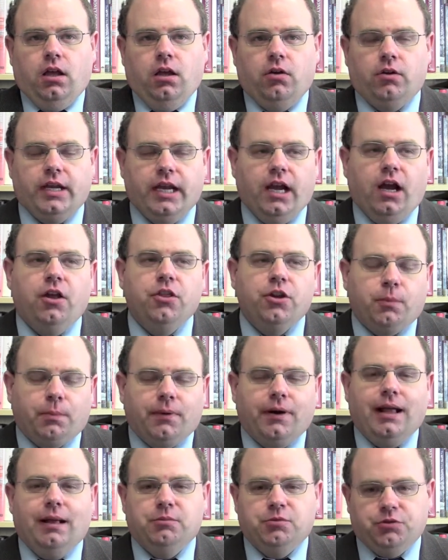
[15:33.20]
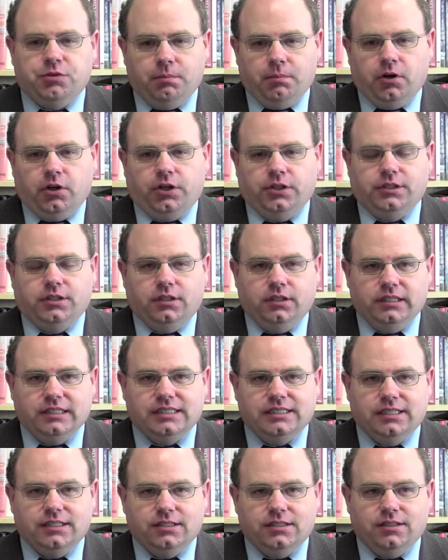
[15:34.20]
Okay, other problems with the mercantilist
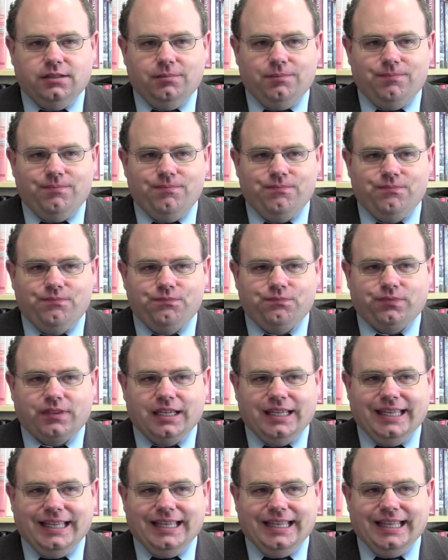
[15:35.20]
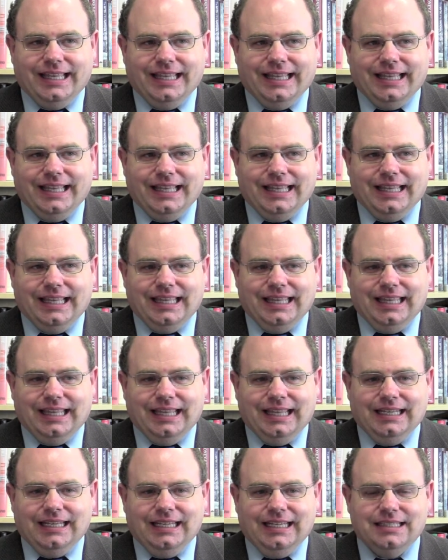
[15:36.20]
system.
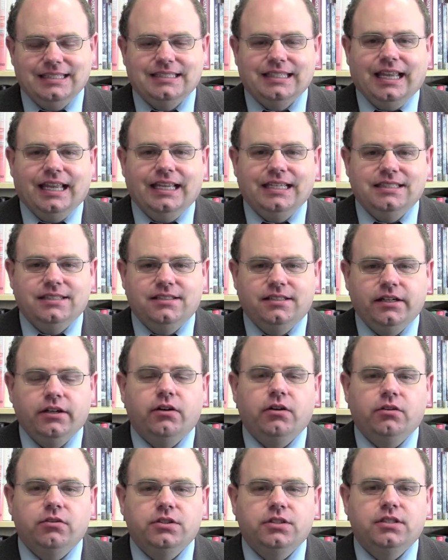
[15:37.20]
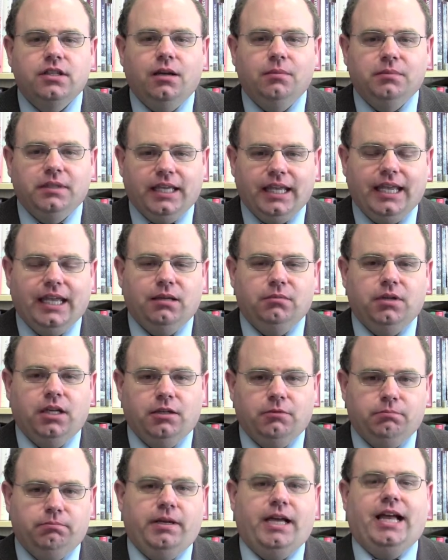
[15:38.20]
It is a zero-sum game
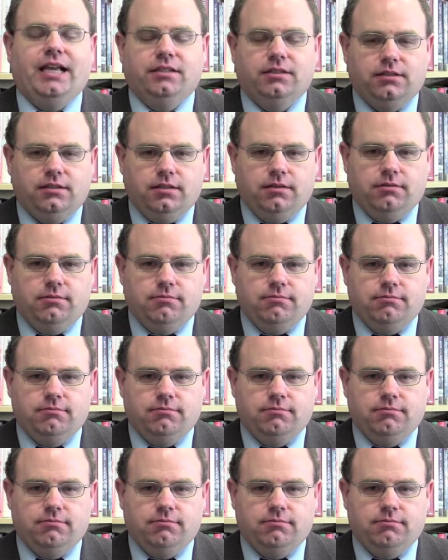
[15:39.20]
at best.